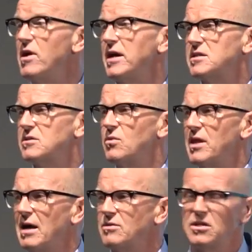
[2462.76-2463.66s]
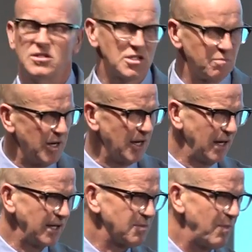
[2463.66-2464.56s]
risk, without it just being
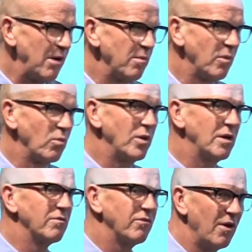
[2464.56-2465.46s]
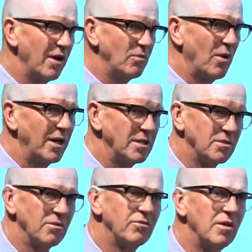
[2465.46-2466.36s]
an experiment. We can find
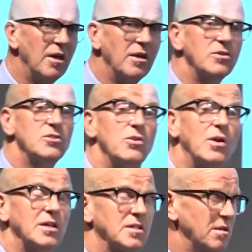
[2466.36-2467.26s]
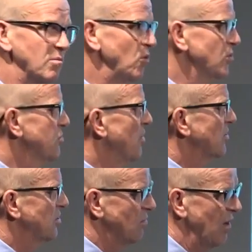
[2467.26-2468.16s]
ways of doing it in a more
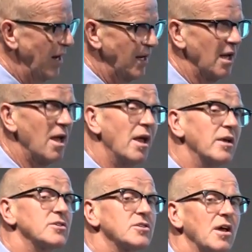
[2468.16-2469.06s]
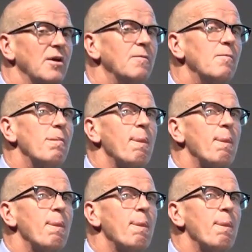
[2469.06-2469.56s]
structured way. So